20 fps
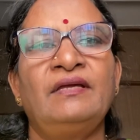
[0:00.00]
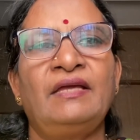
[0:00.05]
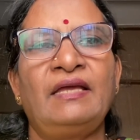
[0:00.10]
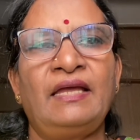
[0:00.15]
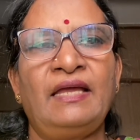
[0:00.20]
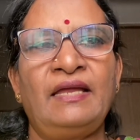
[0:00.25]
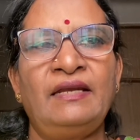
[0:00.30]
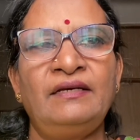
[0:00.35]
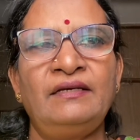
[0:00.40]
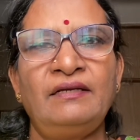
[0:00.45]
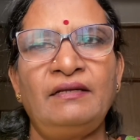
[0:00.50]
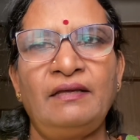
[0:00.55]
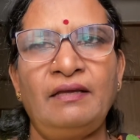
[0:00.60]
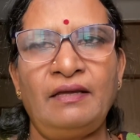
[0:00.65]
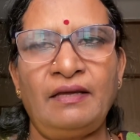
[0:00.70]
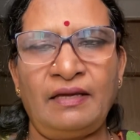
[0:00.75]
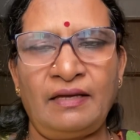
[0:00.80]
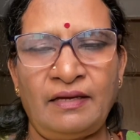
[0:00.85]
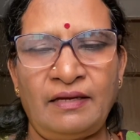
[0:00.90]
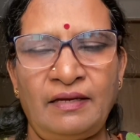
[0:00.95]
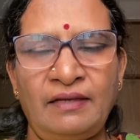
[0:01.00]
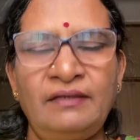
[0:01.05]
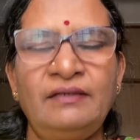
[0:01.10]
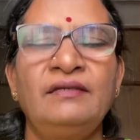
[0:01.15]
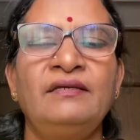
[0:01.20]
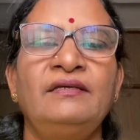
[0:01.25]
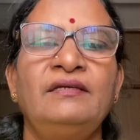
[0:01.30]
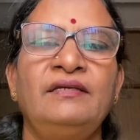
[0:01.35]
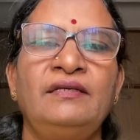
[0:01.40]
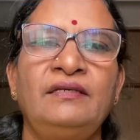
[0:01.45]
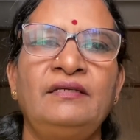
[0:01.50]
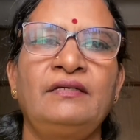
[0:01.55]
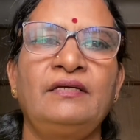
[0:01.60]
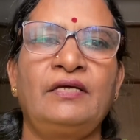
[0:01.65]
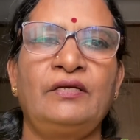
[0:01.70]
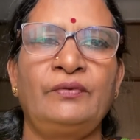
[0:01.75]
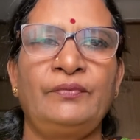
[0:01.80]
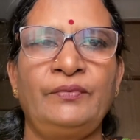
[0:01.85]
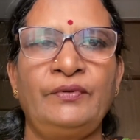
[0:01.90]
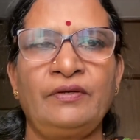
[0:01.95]
and are
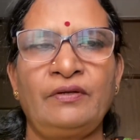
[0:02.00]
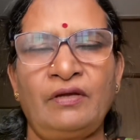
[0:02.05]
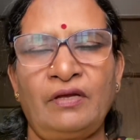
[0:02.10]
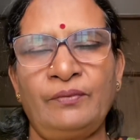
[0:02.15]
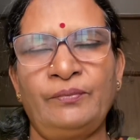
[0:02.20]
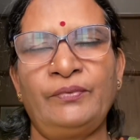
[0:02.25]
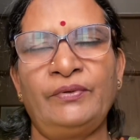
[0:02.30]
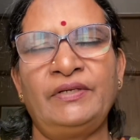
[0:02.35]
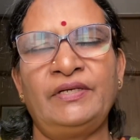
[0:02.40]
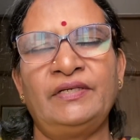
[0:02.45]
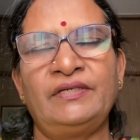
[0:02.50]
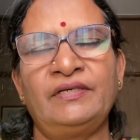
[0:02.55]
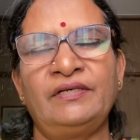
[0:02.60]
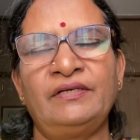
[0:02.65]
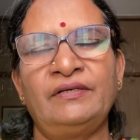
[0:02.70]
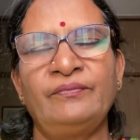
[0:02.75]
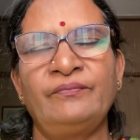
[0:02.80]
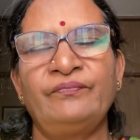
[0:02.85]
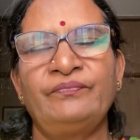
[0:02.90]
incorporated